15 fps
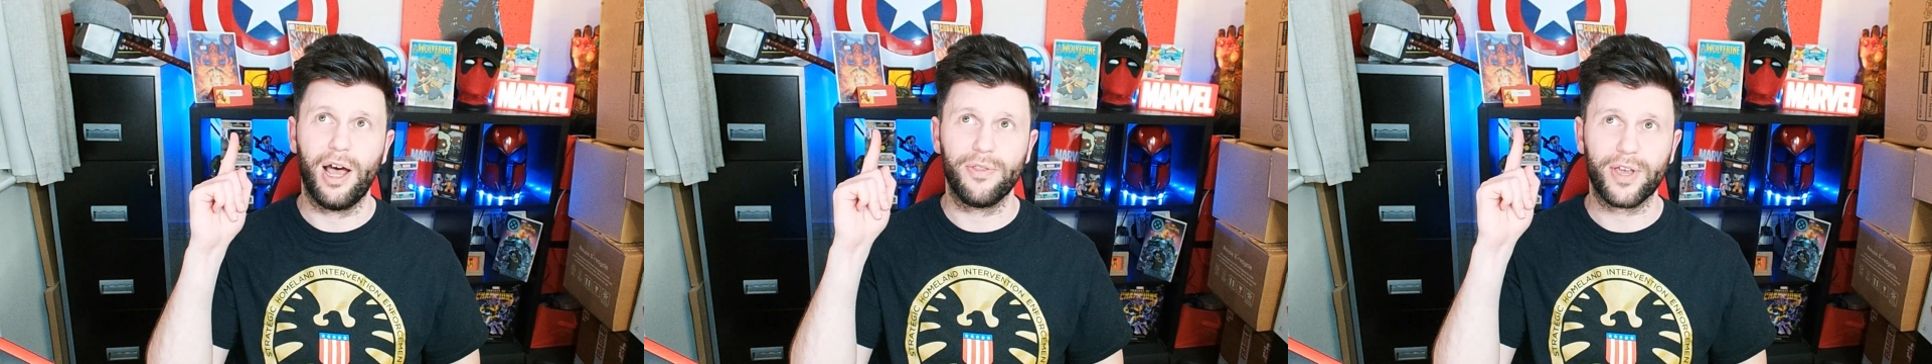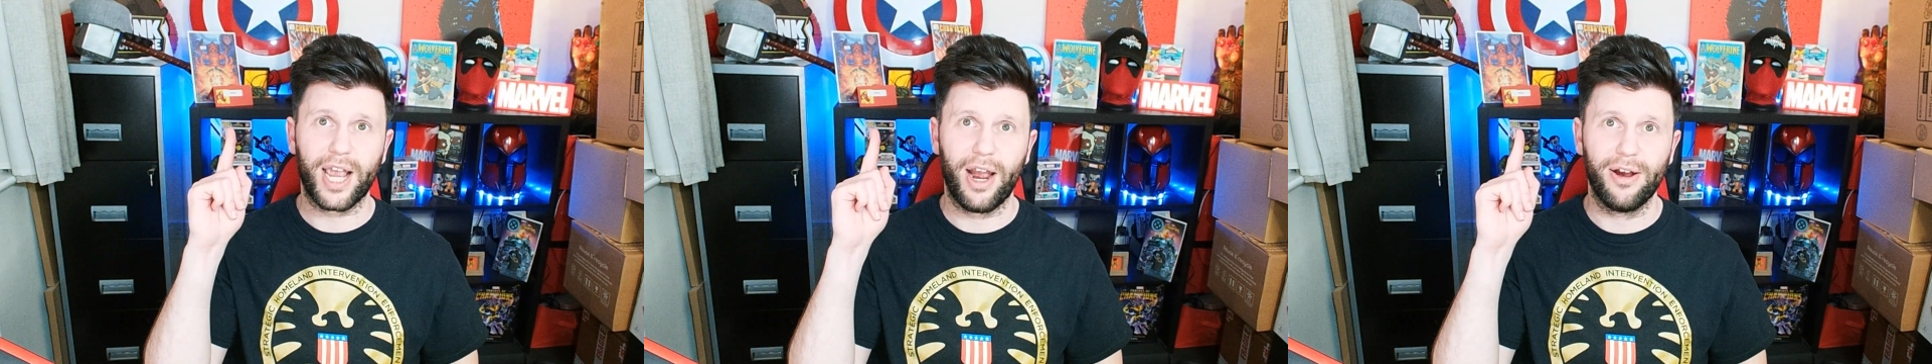
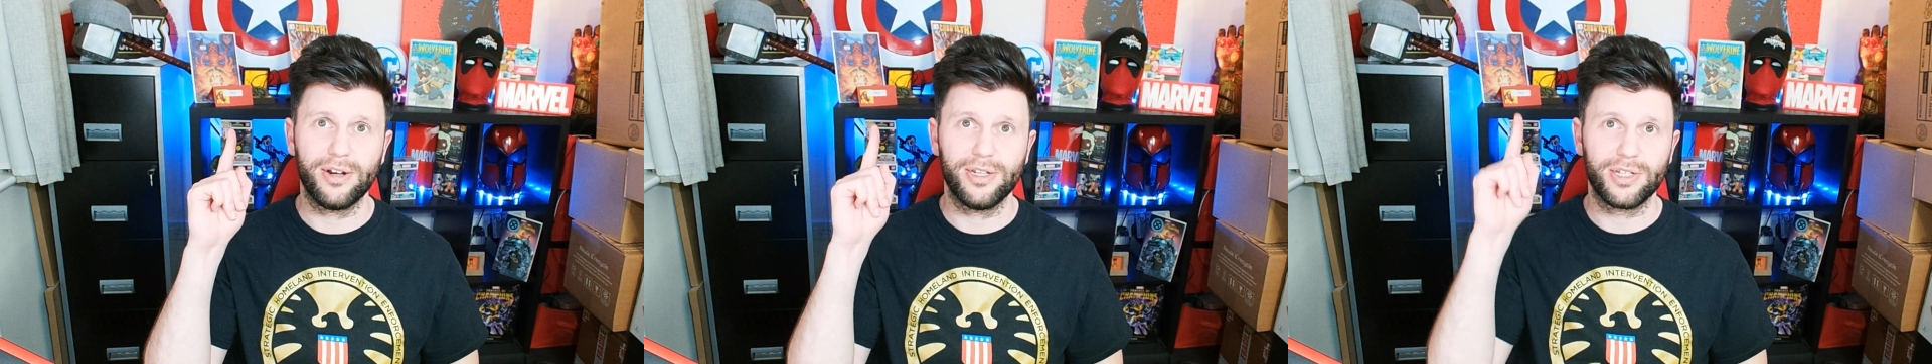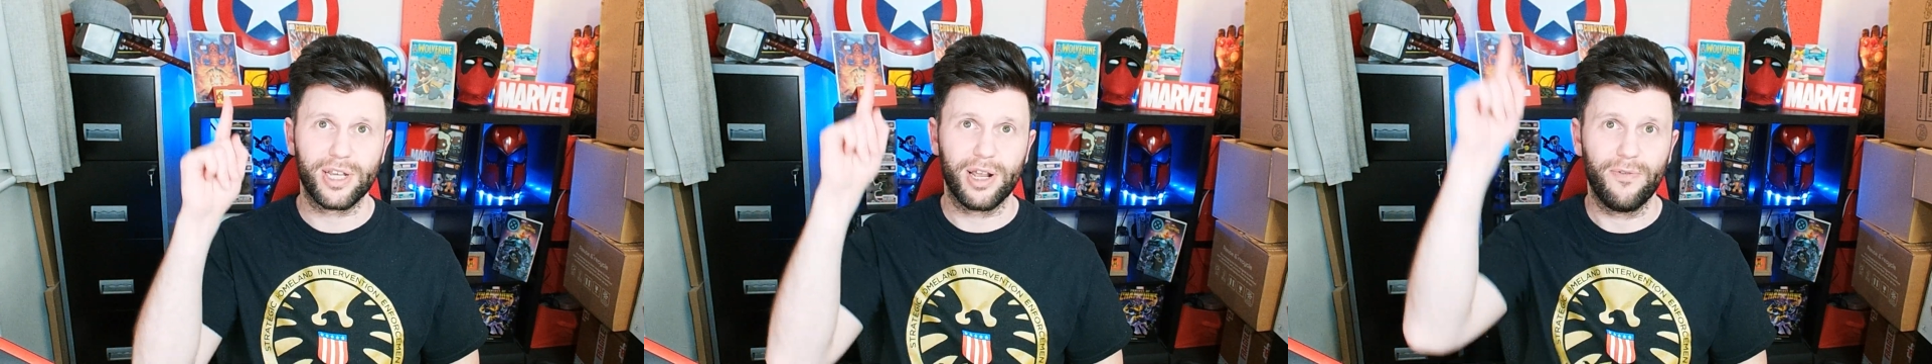other
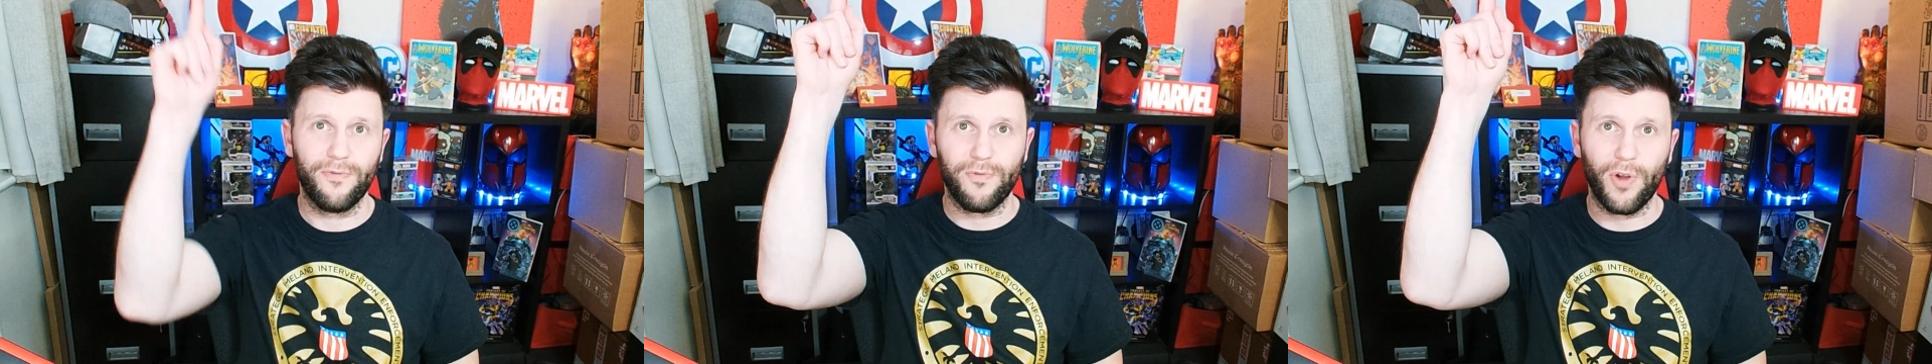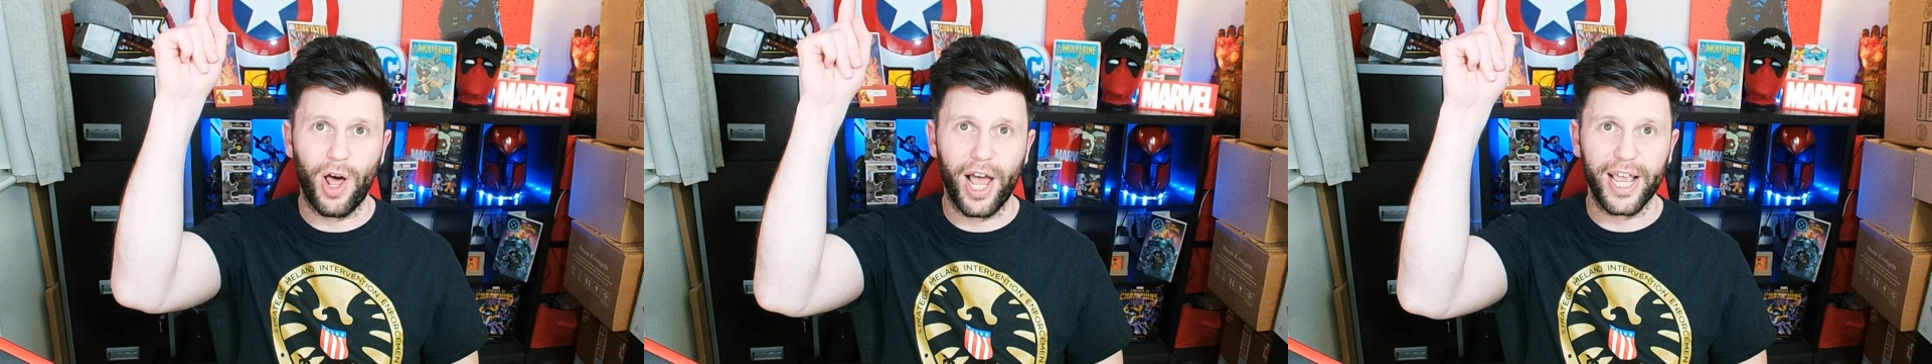characters are kind of
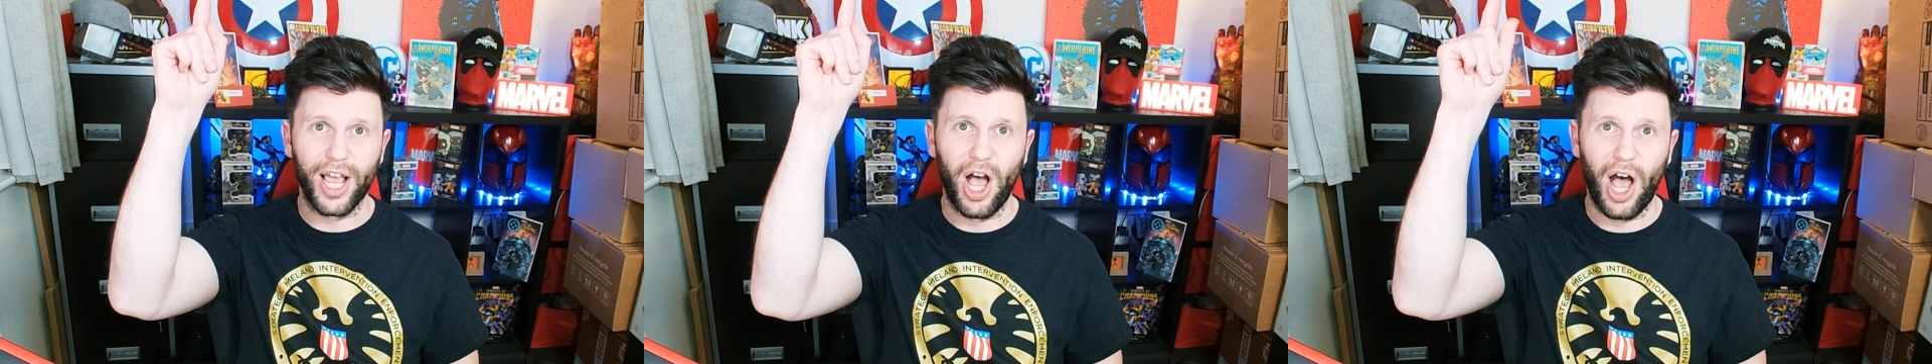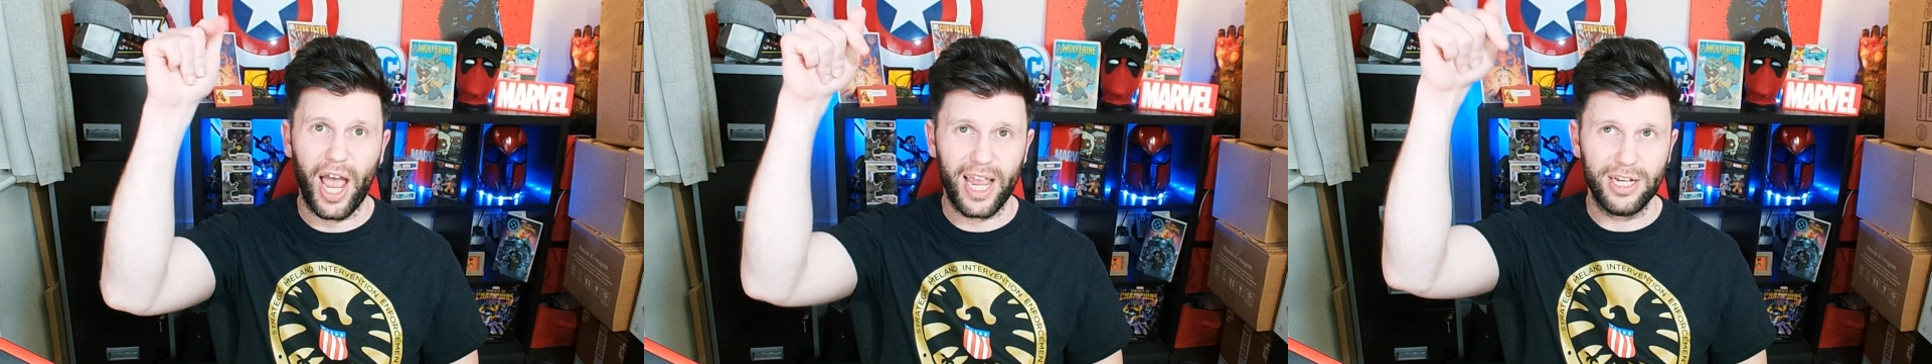flying
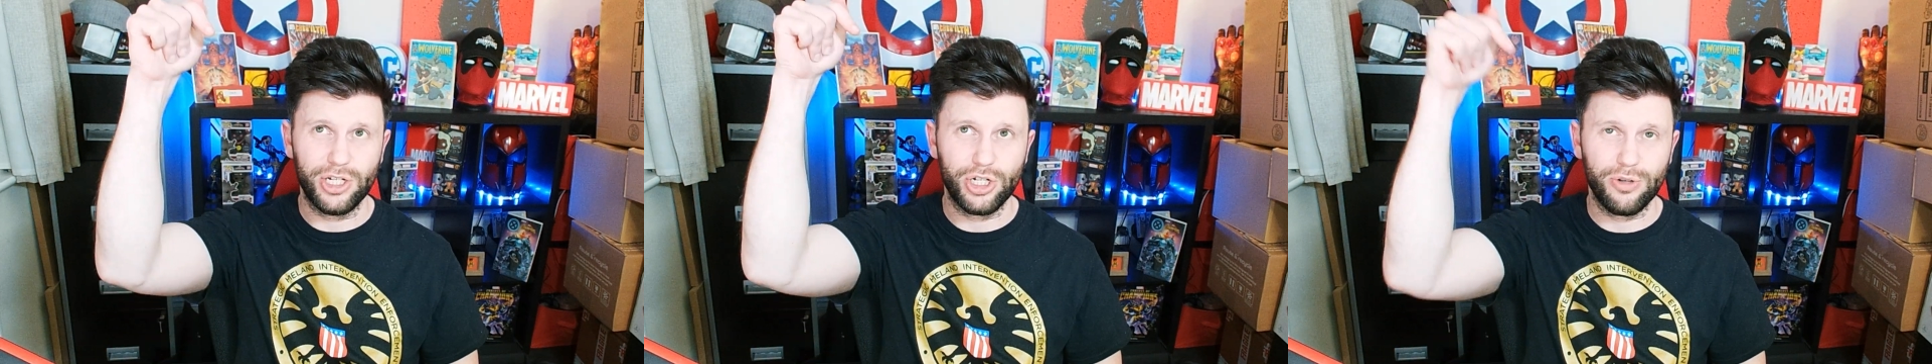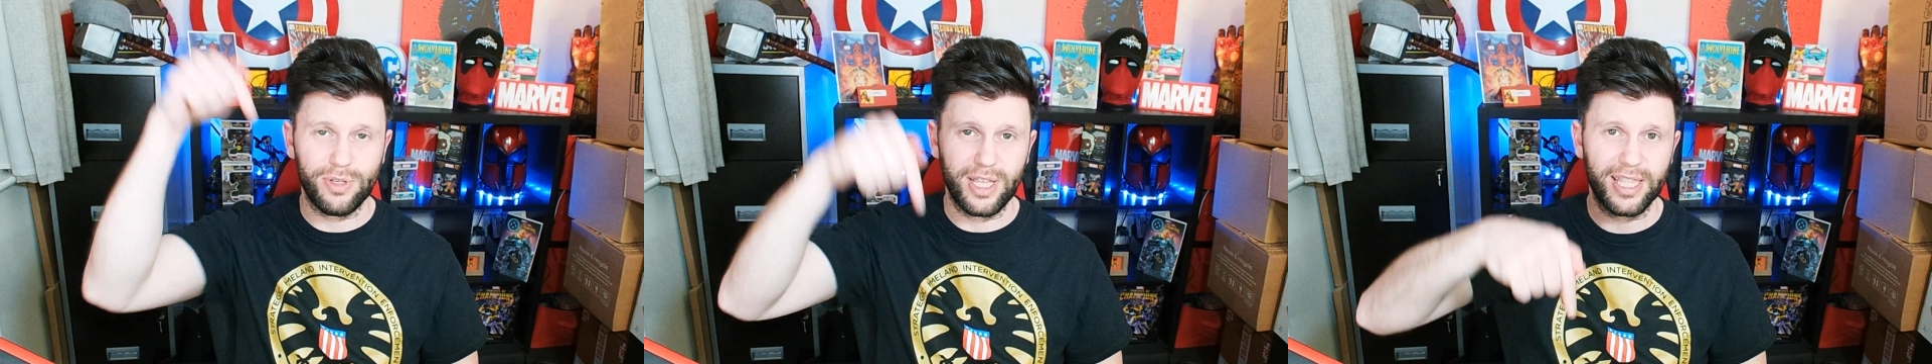high and
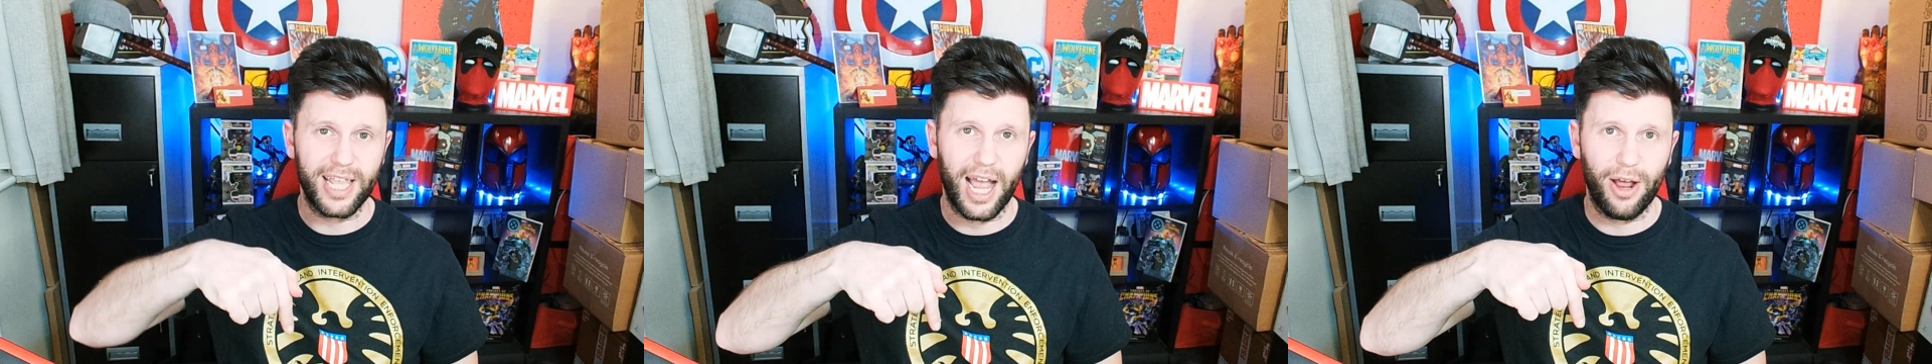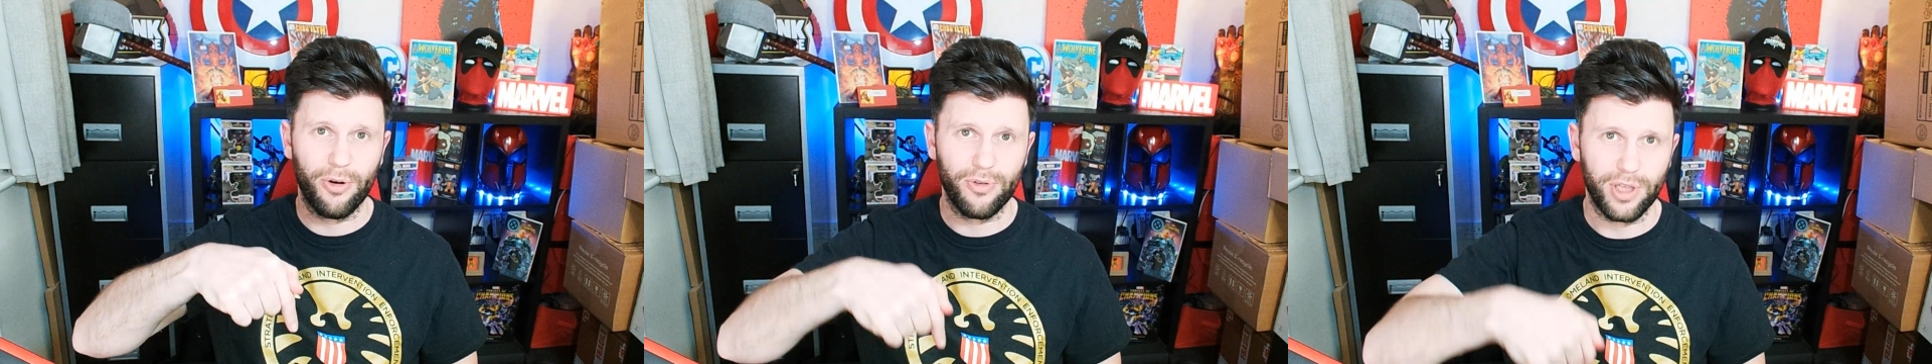shooting
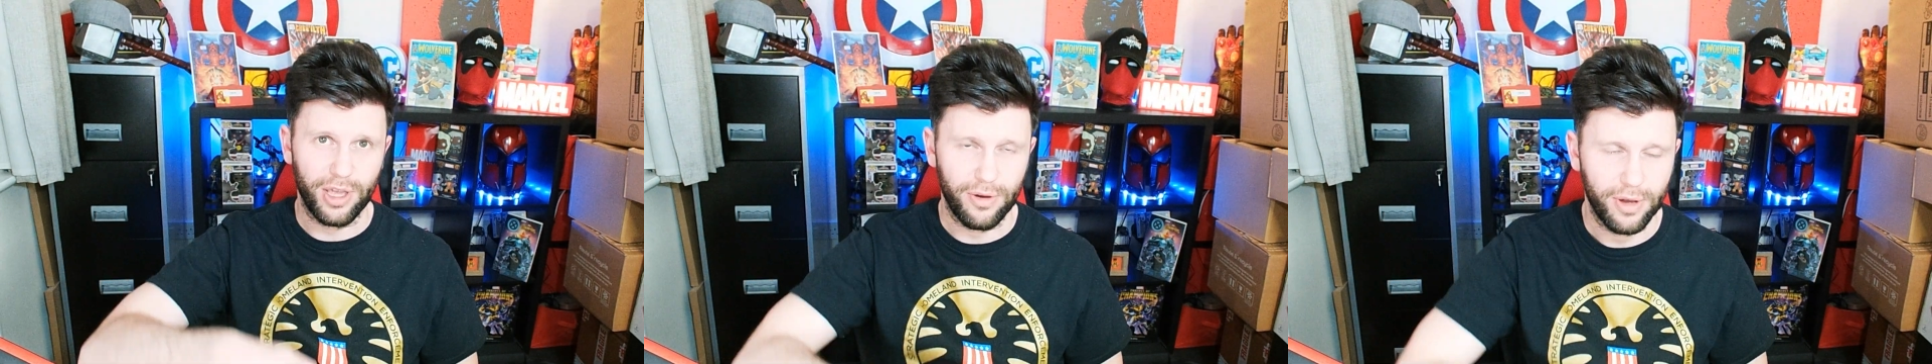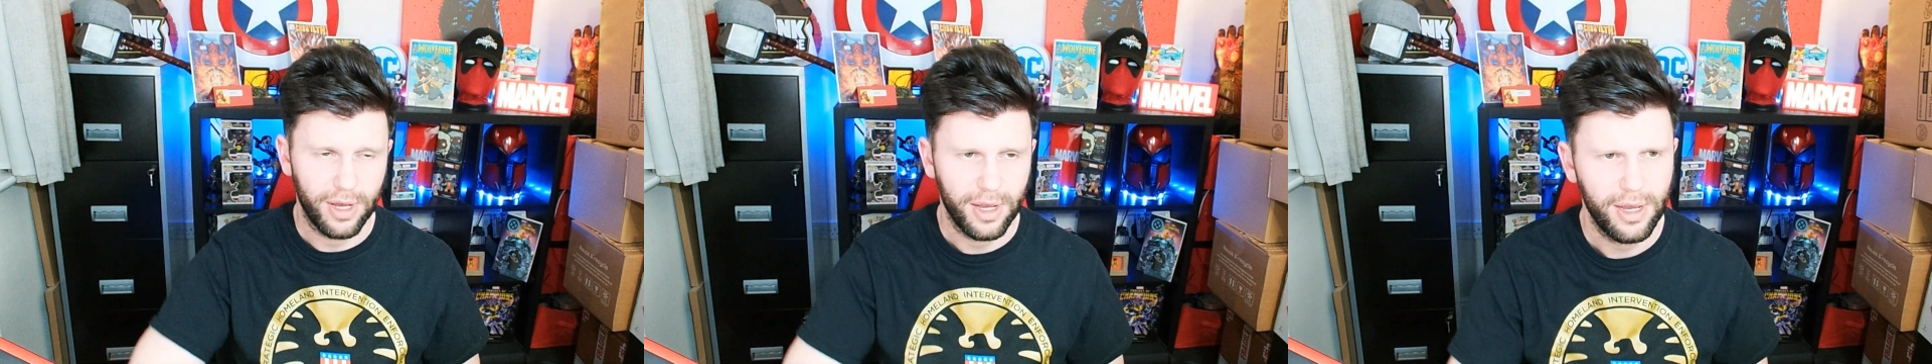down on you.